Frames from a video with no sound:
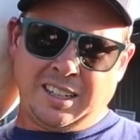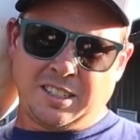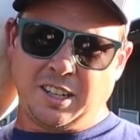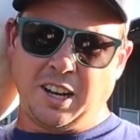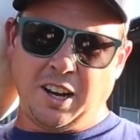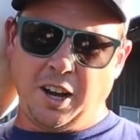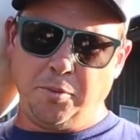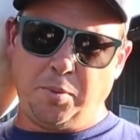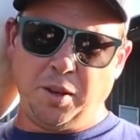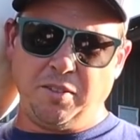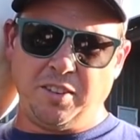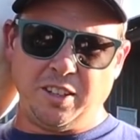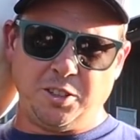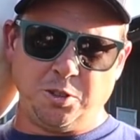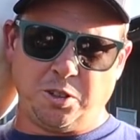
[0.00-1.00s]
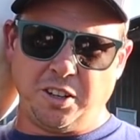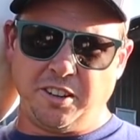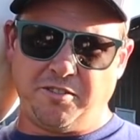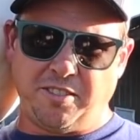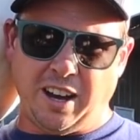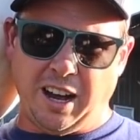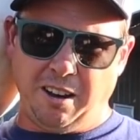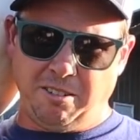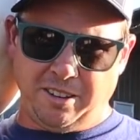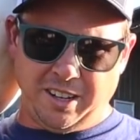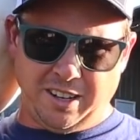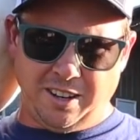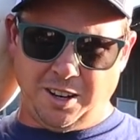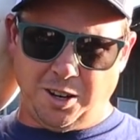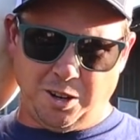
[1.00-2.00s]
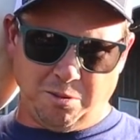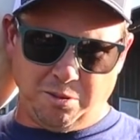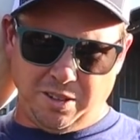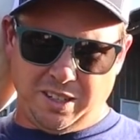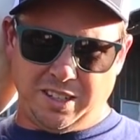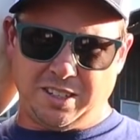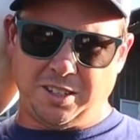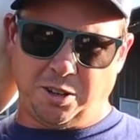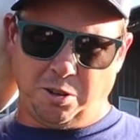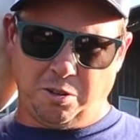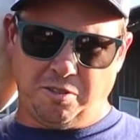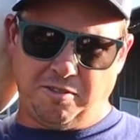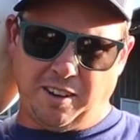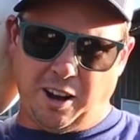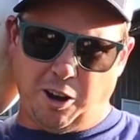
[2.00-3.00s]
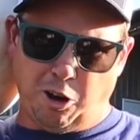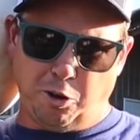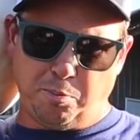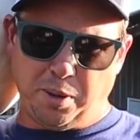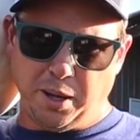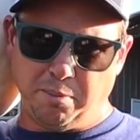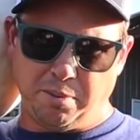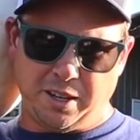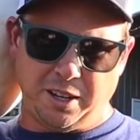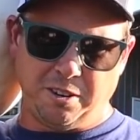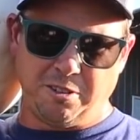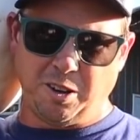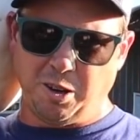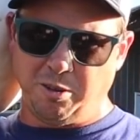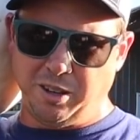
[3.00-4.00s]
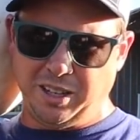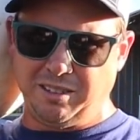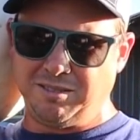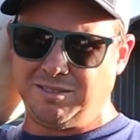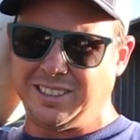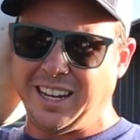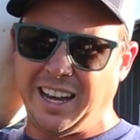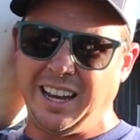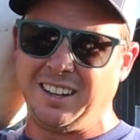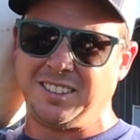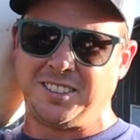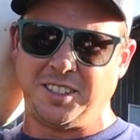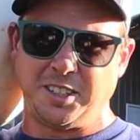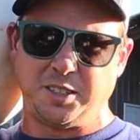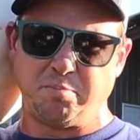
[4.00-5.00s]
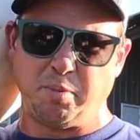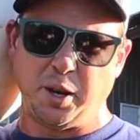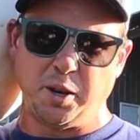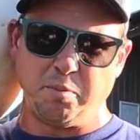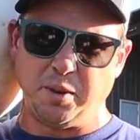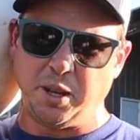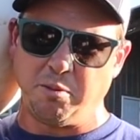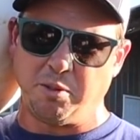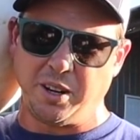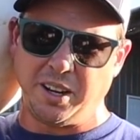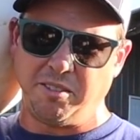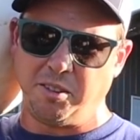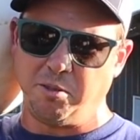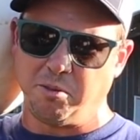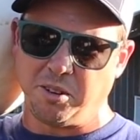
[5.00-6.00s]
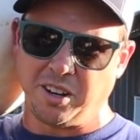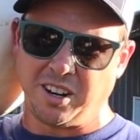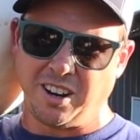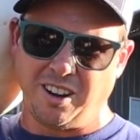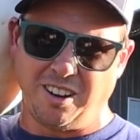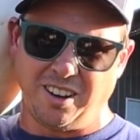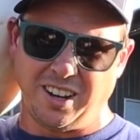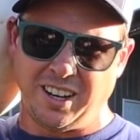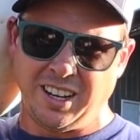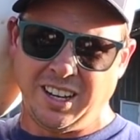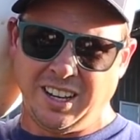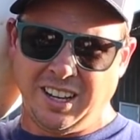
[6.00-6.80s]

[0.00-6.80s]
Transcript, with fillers: So I hope you've enjoyed following along with this whole fall pumpkin growing test, experiment, whatever you want to call it.